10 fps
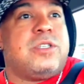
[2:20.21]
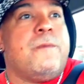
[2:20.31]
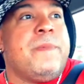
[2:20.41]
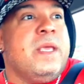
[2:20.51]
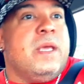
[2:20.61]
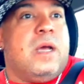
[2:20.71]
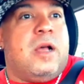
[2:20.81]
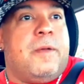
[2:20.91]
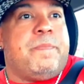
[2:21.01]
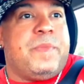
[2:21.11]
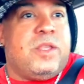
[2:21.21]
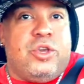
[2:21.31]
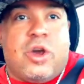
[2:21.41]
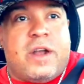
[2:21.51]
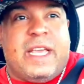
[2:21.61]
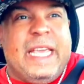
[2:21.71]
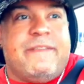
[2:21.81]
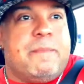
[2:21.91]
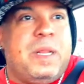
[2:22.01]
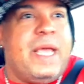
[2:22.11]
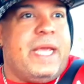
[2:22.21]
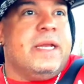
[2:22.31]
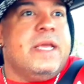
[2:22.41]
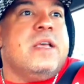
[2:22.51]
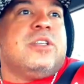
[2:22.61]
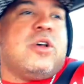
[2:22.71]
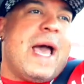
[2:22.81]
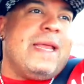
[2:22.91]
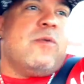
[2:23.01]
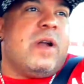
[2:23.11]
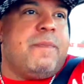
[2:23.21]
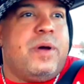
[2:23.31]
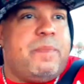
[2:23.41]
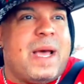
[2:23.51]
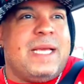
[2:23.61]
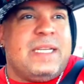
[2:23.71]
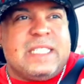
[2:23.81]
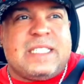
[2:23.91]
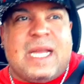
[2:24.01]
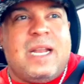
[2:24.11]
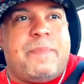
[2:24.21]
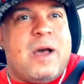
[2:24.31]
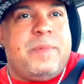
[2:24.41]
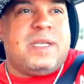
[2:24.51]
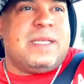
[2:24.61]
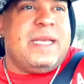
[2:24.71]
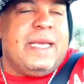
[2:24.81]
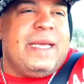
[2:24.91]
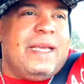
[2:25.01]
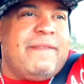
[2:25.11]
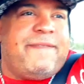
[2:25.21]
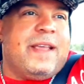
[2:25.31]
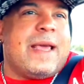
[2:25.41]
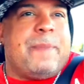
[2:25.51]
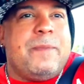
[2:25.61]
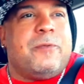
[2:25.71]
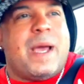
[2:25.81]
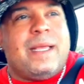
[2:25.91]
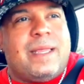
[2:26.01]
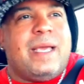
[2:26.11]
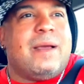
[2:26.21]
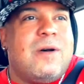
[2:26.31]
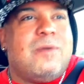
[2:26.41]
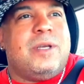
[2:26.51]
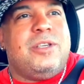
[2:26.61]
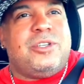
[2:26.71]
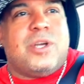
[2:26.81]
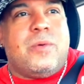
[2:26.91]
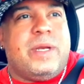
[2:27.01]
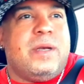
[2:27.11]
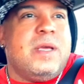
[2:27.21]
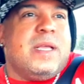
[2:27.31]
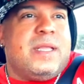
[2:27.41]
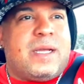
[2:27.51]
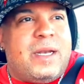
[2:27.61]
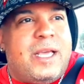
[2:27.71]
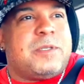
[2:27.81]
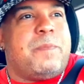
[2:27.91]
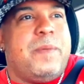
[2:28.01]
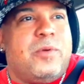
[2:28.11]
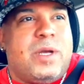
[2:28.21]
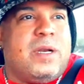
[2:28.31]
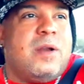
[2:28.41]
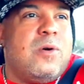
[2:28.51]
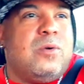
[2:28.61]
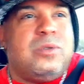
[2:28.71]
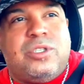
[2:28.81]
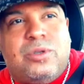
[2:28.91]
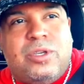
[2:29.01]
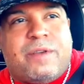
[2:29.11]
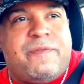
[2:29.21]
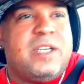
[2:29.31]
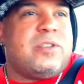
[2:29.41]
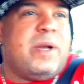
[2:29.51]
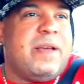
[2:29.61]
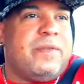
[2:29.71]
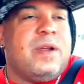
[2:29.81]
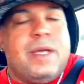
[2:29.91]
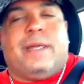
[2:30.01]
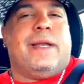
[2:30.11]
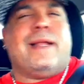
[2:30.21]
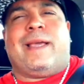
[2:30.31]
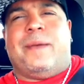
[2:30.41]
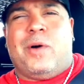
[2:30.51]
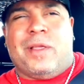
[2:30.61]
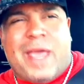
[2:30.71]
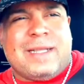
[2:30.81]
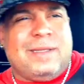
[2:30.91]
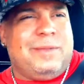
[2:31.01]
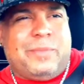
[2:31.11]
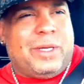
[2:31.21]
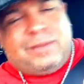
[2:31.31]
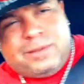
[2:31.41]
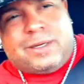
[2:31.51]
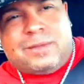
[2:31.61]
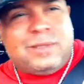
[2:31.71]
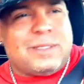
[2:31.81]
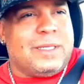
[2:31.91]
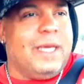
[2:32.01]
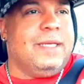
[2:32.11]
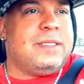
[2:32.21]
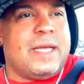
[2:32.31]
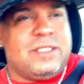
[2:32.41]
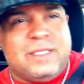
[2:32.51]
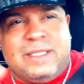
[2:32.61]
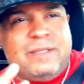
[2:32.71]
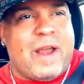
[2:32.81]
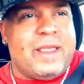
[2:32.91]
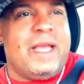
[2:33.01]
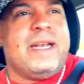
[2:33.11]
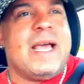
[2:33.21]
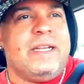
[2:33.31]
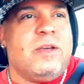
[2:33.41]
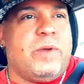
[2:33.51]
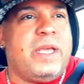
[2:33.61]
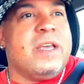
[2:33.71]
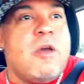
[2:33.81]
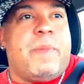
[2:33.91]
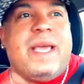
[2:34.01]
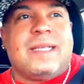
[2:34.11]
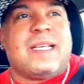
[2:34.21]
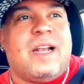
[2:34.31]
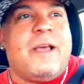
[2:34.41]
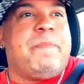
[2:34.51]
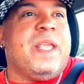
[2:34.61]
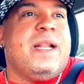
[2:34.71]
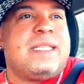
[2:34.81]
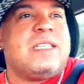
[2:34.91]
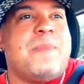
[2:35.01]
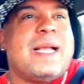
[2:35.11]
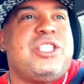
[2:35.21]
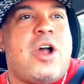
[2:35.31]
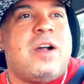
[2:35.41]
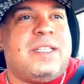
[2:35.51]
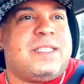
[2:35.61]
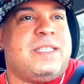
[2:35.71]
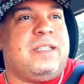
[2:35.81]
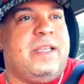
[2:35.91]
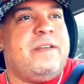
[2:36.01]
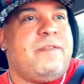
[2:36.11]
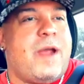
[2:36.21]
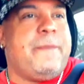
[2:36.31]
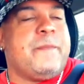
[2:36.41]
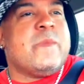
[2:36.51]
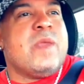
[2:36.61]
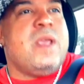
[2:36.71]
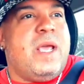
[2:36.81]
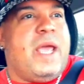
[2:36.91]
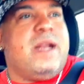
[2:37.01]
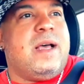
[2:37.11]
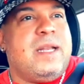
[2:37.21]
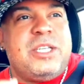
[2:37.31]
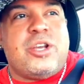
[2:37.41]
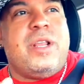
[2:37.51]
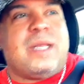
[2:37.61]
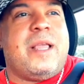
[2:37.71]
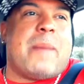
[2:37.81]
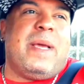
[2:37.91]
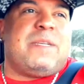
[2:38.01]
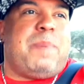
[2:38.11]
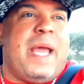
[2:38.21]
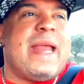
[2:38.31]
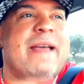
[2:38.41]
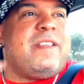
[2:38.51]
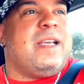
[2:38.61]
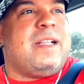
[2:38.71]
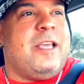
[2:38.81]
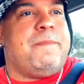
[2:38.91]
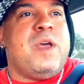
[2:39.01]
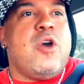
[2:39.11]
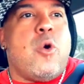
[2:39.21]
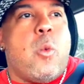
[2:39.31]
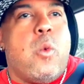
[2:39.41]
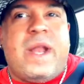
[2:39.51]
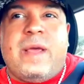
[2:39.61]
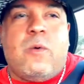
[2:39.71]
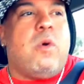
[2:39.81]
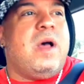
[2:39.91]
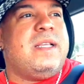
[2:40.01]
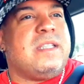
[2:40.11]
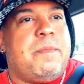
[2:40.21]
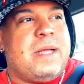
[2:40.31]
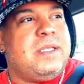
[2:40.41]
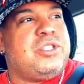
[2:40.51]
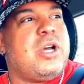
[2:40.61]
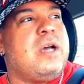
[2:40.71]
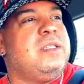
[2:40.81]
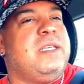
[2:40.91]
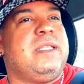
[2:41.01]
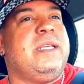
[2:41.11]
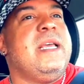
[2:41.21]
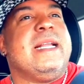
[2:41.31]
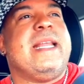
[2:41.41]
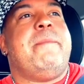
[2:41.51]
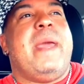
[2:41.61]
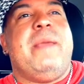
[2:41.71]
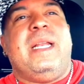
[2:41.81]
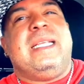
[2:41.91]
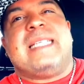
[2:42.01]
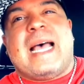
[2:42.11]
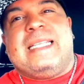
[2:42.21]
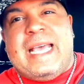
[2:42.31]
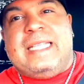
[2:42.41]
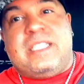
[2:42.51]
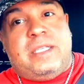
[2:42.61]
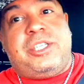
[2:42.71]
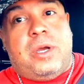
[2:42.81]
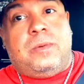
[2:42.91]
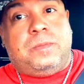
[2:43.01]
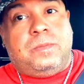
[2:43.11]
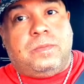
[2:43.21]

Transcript: So um, you're on an even plane. So I didn't want to put my this clip out because in fear that people might think, oh, well, you're showing the clip, so people are gonna know who's your fish or whatever. Not like I'm all that, but you know, just in case, I just rather had not deal with it. But here's the clip. This is my chocolate cichlid, right? And uh, let me show you the clip. I'm gonna explain after the clip what it was about this chocolate cichlid that made me decide to enter the show.